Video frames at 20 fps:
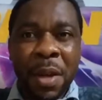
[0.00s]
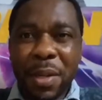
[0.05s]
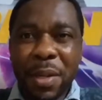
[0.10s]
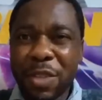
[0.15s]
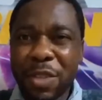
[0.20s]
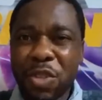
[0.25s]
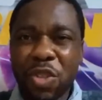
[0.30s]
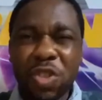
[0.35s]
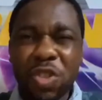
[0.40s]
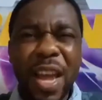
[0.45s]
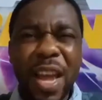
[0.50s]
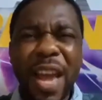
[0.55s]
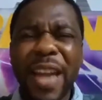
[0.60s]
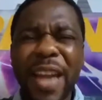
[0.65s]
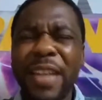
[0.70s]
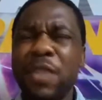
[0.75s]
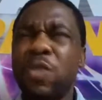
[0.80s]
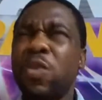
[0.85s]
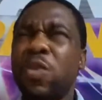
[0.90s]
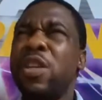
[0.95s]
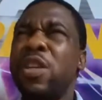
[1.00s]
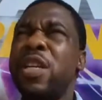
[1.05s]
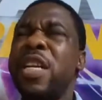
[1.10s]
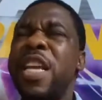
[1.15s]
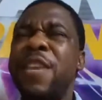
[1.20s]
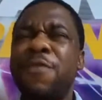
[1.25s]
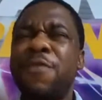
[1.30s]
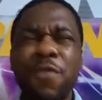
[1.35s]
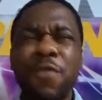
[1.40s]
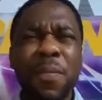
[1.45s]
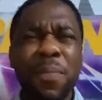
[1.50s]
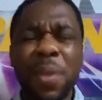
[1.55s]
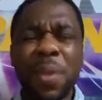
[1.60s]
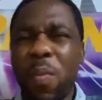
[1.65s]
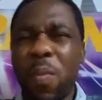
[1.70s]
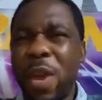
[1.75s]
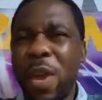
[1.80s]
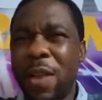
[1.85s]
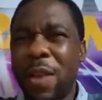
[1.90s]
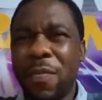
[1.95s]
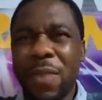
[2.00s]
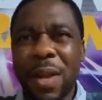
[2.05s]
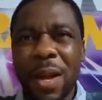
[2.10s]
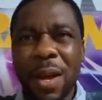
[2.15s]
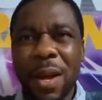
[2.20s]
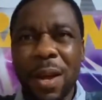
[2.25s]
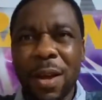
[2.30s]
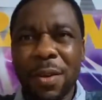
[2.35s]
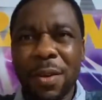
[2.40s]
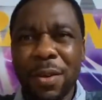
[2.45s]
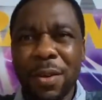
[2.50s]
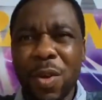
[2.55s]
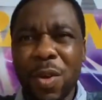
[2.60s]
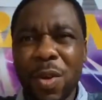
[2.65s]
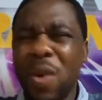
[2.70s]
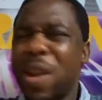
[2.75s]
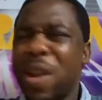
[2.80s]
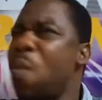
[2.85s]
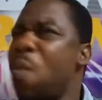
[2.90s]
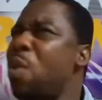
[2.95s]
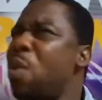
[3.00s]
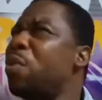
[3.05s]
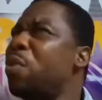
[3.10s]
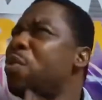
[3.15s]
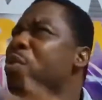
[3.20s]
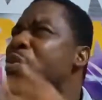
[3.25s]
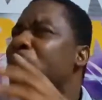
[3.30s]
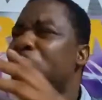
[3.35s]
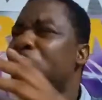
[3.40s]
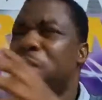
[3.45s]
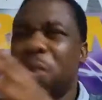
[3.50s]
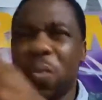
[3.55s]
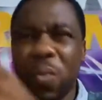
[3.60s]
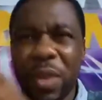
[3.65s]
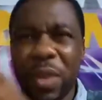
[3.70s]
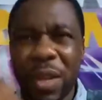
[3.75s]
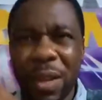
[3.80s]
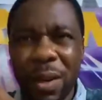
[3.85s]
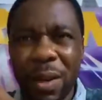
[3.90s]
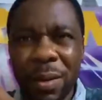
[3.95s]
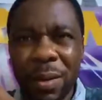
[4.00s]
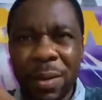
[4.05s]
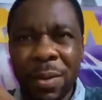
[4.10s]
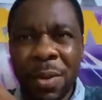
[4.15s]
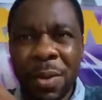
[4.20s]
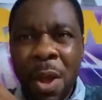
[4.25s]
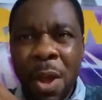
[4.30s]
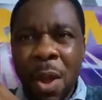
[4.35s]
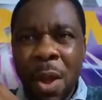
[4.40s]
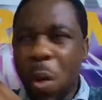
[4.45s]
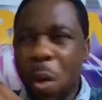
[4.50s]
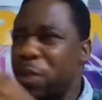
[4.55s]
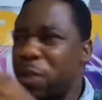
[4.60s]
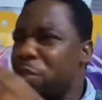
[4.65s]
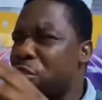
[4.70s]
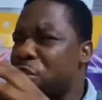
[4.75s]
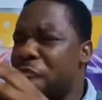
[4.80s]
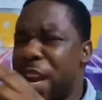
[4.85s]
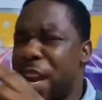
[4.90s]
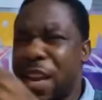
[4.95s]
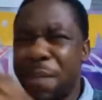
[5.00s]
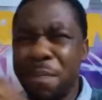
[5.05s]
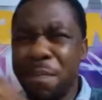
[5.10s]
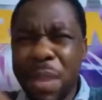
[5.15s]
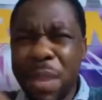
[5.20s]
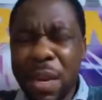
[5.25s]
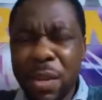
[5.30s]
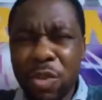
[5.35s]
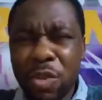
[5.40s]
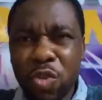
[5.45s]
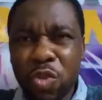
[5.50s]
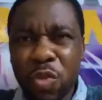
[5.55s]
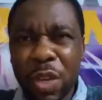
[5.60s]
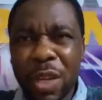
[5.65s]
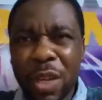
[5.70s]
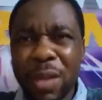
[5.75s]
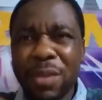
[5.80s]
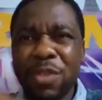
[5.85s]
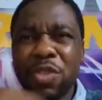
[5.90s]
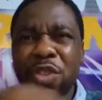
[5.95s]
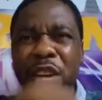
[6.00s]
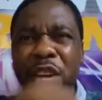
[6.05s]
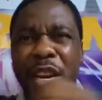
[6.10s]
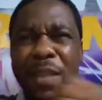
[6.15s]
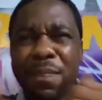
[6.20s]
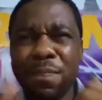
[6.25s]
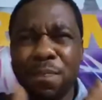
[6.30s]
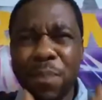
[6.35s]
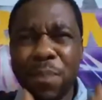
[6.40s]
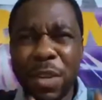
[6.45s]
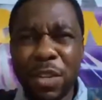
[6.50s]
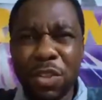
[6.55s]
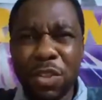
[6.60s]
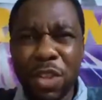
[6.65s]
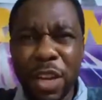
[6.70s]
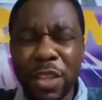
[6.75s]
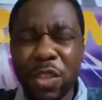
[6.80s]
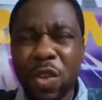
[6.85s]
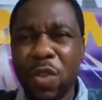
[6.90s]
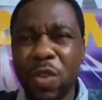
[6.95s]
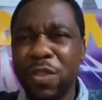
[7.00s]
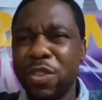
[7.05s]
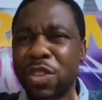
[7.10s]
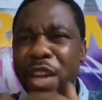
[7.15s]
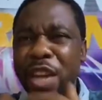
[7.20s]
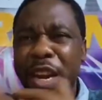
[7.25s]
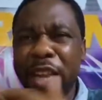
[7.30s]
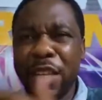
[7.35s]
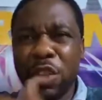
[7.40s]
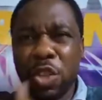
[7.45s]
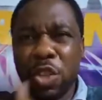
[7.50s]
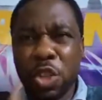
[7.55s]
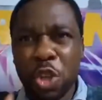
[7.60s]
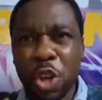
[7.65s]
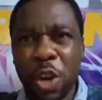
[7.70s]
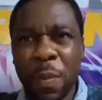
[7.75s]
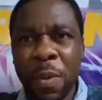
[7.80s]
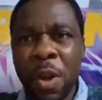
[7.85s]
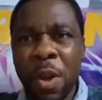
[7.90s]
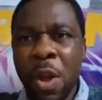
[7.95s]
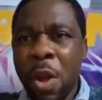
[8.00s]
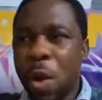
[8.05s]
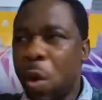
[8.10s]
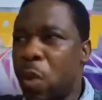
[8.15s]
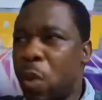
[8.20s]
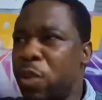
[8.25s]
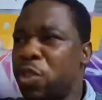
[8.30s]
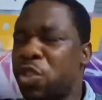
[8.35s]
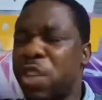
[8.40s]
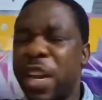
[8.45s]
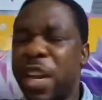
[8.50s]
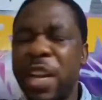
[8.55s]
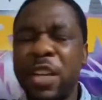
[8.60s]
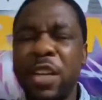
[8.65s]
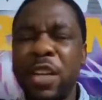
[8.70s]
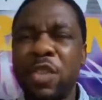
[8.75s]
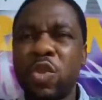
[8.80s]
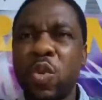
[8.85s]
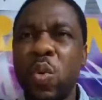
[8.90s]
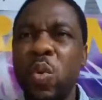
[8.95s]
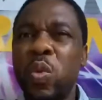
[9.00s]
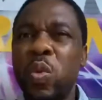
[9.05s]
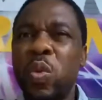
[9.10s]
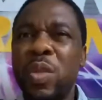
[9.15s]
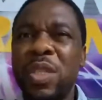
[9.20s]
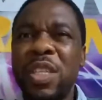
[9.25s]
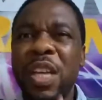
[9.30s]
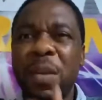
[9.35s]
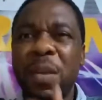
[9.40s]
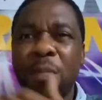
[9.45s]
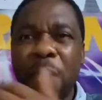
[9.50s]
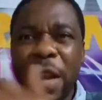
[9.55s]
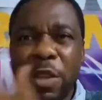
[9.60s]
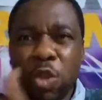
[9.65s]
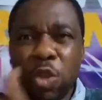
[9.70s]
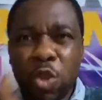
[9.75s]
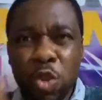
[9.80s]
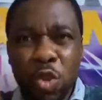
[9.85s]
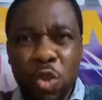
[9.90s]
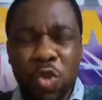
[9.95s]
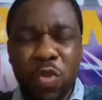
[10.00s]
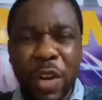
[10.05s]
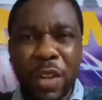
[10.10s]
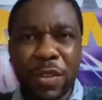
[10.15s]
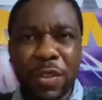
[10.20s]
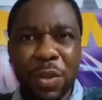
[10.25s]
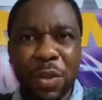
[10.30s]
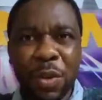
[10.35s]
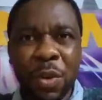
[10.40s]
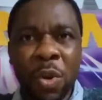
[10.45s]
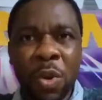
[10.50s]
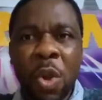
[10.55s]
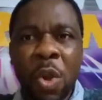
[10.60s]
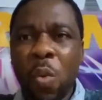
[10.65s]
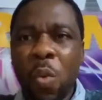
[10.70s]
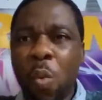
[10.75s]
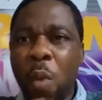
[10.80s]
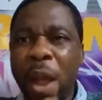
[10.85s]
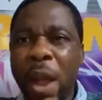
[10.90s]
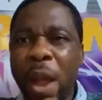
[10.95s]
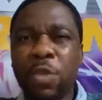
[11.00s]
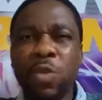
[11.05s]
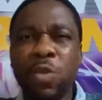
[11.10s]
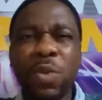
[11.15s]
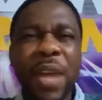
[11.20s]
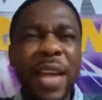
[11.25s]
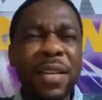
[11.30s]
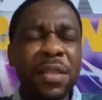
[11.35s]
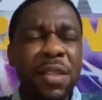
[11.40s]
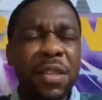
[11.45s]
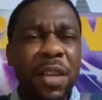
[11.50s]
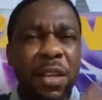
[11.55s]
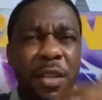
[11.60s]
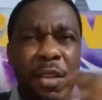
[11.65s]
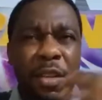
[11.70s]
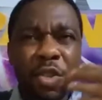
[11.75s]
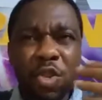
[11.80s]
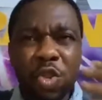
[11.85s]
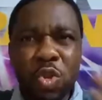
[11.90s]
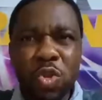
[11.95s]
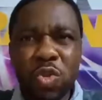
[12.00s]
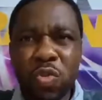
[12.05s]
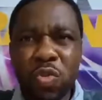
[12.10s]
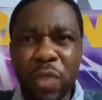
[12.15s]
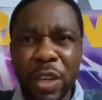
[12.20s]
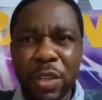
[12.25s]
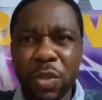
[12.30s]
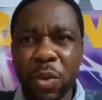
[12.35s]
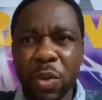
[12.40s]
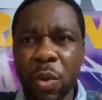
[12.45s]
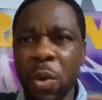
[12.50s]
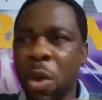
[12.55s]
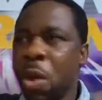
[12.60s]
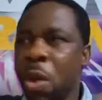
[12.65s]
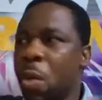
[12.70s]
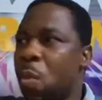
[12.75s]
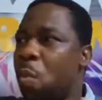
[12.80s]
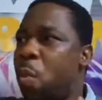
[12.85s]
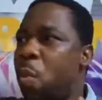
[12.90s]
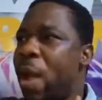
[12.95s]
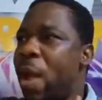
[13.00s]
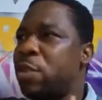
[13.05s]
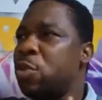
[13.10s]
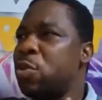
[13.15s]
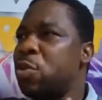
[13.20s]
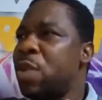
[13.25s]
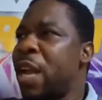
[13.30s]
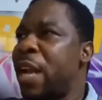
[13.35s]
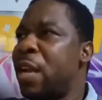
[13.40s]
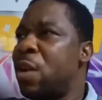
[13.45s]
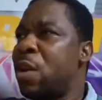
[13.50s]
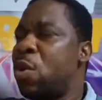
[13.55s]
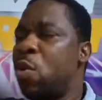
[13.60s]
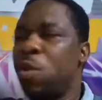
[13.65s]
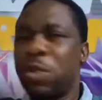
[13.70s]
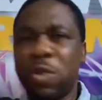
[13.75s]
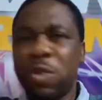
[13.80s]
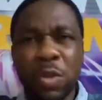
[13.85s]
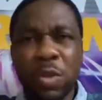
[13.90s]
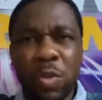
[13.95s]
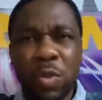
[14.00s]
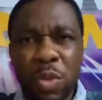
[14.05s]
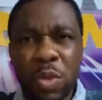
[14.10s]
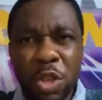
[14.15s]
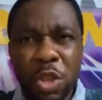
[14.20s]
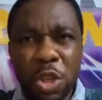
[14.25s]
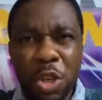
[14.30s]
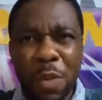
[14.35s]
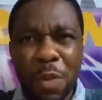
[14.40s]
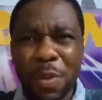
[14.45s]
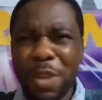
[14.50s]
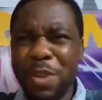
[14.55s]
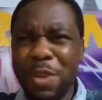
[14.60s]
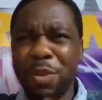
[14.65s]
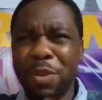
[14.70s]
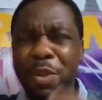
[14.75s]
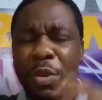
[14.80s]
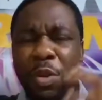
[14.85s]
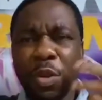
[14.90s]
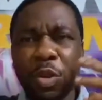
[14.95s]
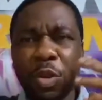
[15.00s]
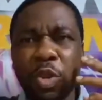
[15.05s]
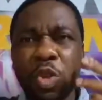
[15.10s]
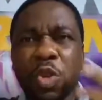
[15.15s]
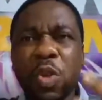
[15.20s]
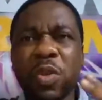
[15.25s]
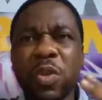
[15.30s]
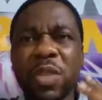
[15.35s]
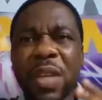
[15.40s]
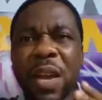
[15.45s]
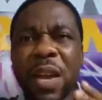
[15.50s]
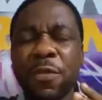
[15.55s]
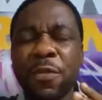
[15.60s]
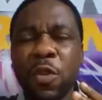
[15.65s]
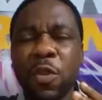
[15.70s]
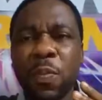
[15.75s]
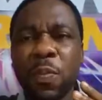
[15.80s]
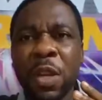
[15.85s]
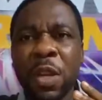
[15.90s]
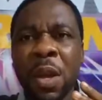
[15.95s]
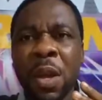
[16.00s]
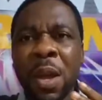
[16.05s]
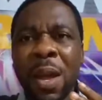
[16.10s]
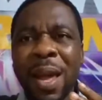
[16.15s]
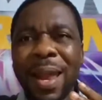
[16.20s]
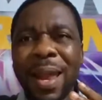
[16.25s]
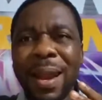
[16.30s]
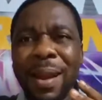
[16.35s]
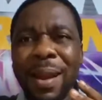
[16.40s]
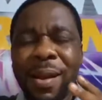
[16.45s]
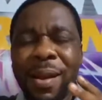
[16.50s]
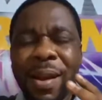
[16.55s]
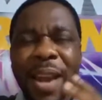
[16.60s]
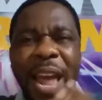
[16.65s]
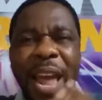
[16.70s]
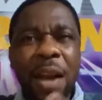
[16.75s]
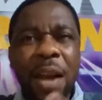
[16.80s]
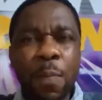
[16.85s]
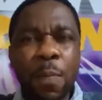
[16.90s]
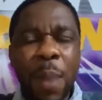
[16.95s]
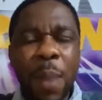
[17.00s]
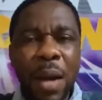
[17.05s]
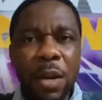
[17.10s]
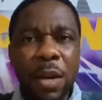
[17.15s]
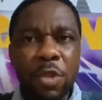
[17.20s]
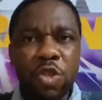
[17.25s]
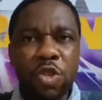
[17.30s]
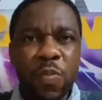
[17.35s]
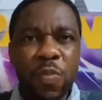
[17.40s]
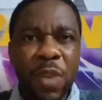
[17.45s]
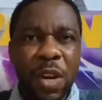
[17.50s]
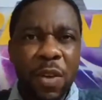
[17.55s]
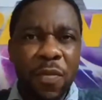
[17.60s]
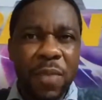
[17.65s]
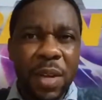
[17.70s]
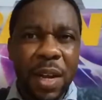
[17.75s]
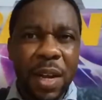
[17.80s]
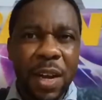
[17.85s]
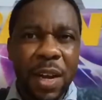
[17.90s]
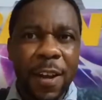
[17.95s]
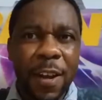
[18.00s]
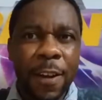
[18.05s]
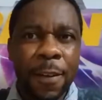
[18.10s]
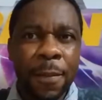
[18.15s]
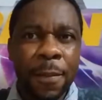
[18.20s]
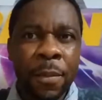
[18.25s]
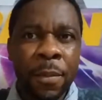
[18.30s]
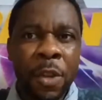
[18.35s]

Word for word: Decide to live from the will of God. God, I want to know your will concerning ministry, concerning business, concerning job, concerning the school to take my children to. Where should I take these children to? Where should I go to do the job? You know, you, you just have to be led by the Spirit of God.